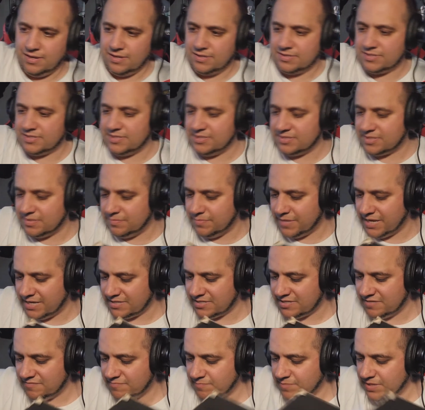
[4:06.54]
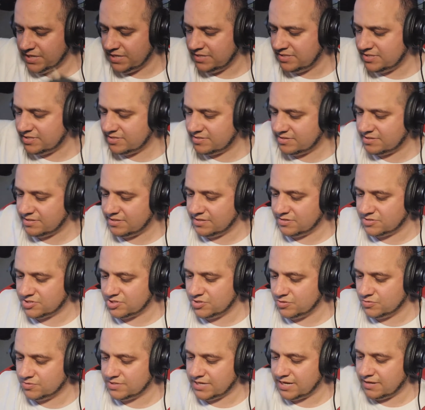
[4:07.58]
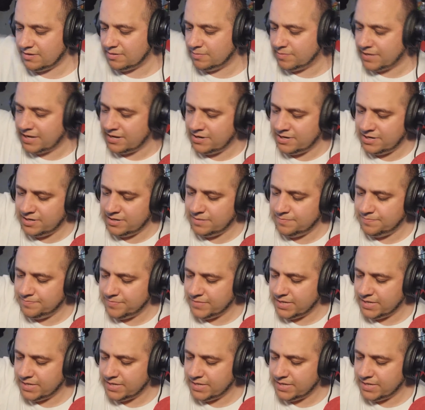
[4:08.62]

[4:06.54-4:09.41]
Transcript: This is a massive beast. There's no doubt about it.